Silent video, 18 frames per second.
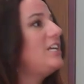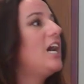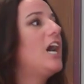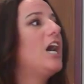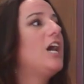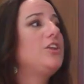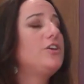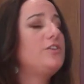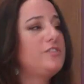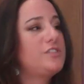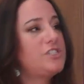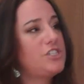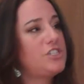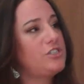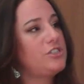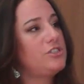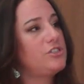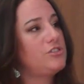the other
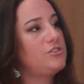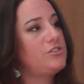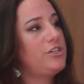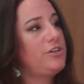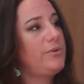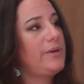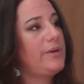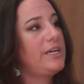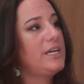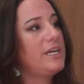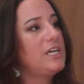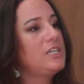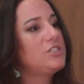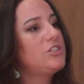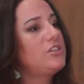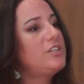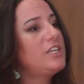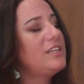physicians are doing?
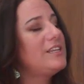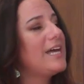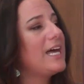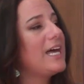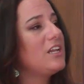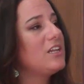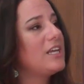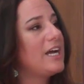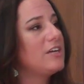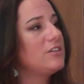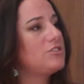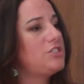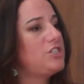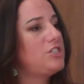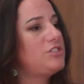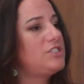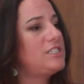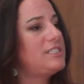So then that allows
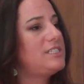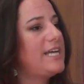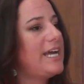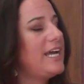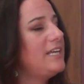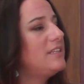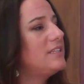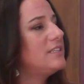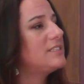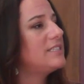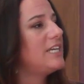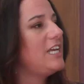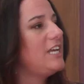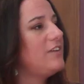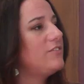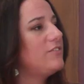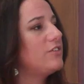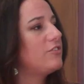you to take this
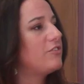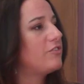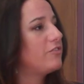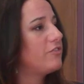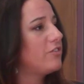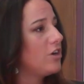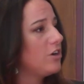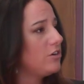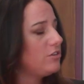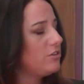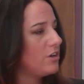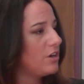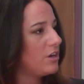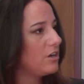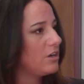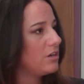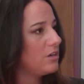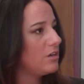even
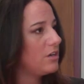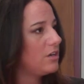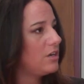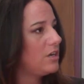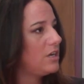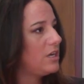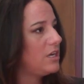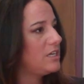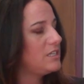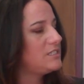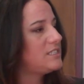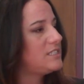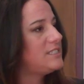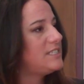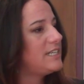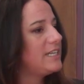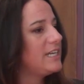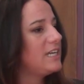further to
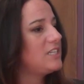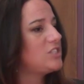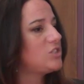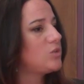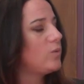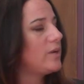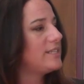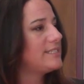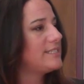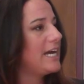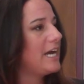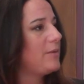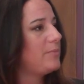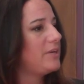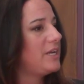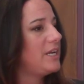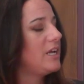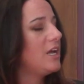dig into what's
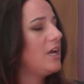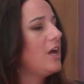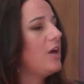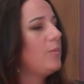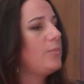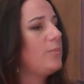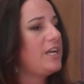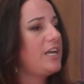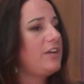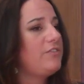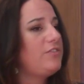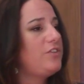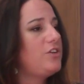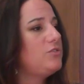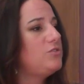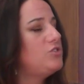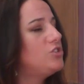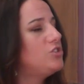happening. But if
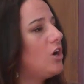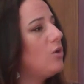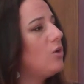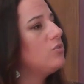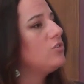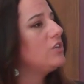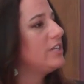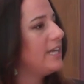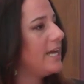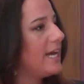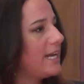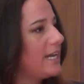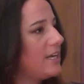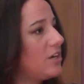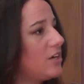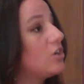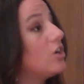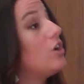you don't look at
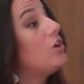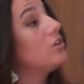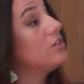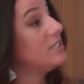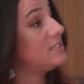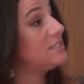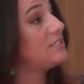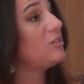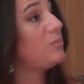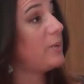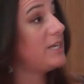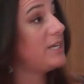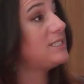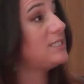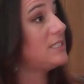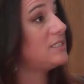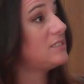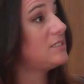it on a holistic
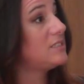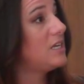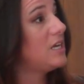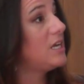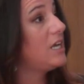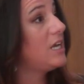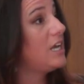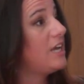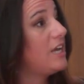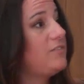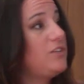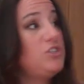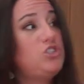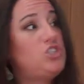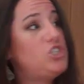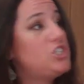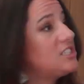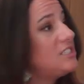basis, if you
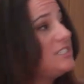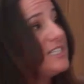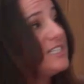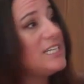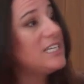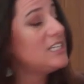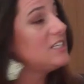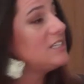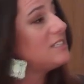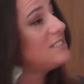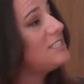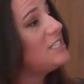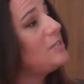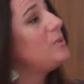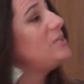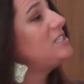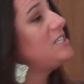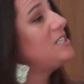just dig into the
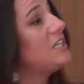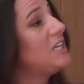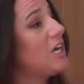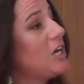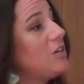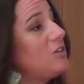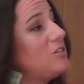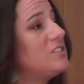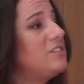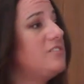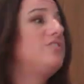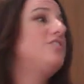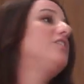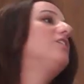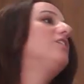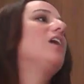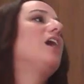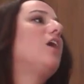CPT codes and
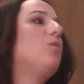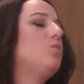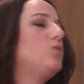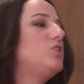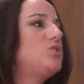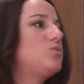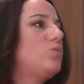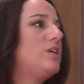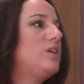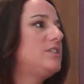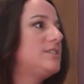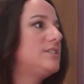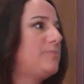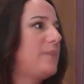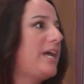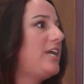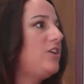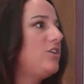figure out which ones
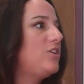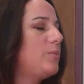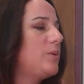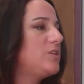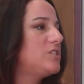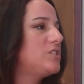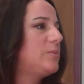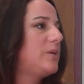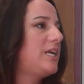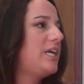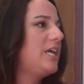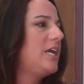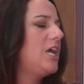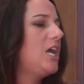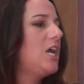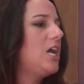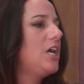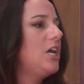pay you the most money,
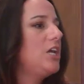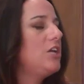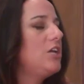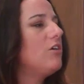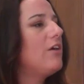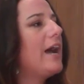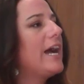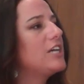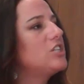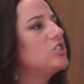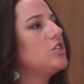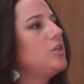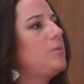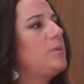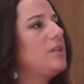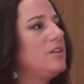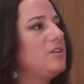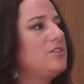you'll actually
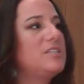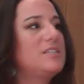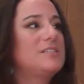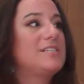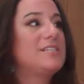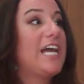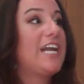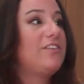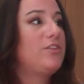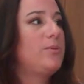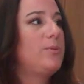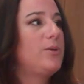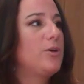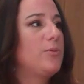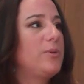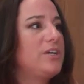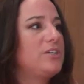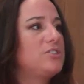be losing sight of the
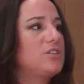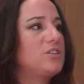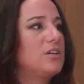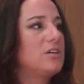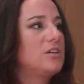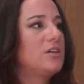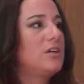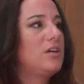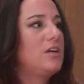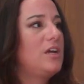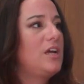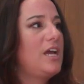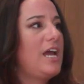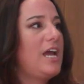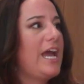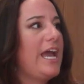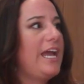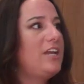bigger picture.
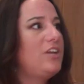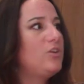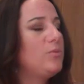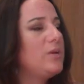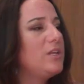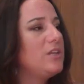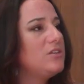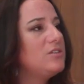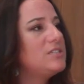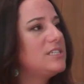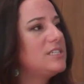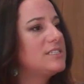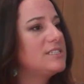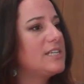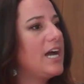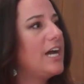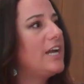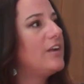And you'll be losing
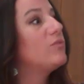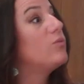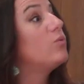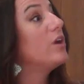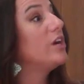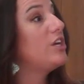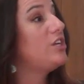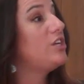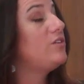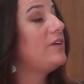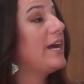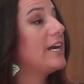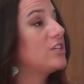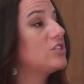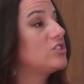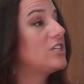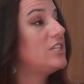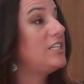sight of where you
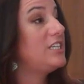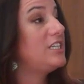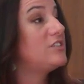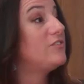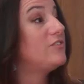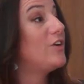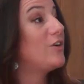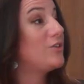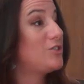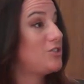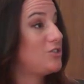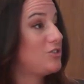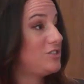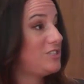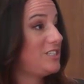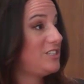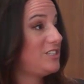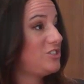actually need to focus your
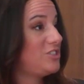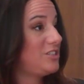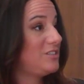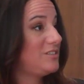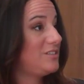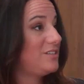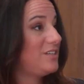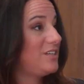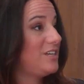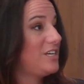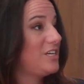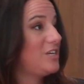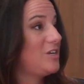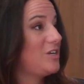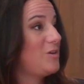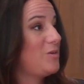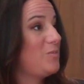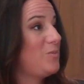attention.
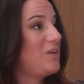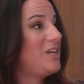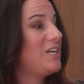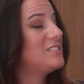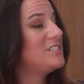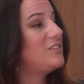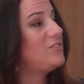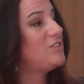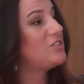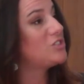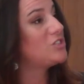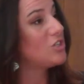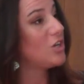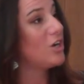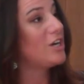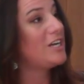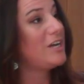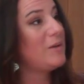Because if you
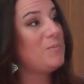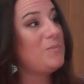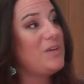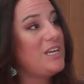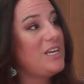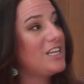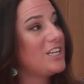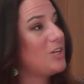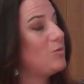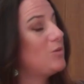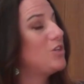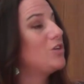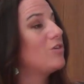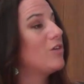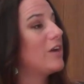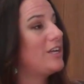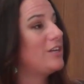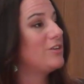start immediately with the
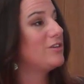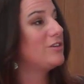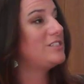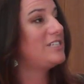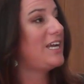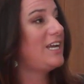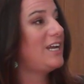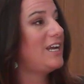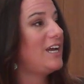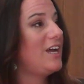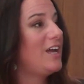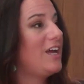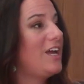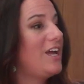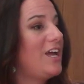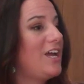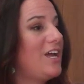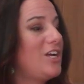granular data,
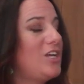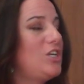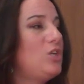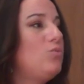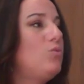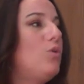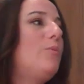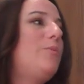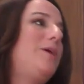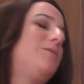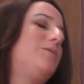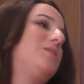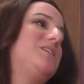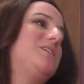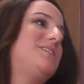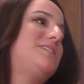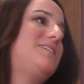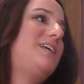you won't be able to
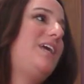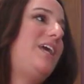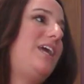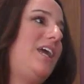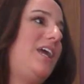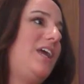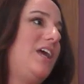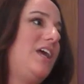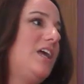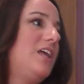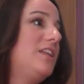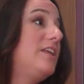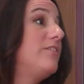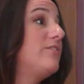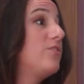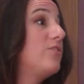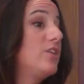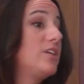see
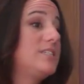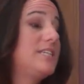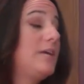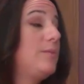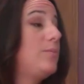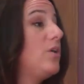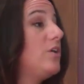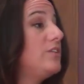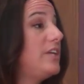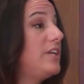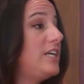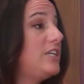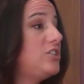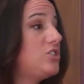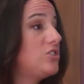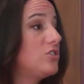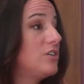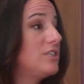that, for example, on the
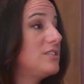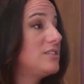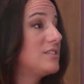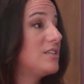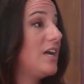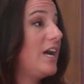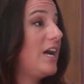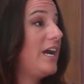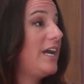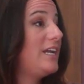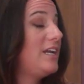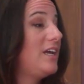insurance slide,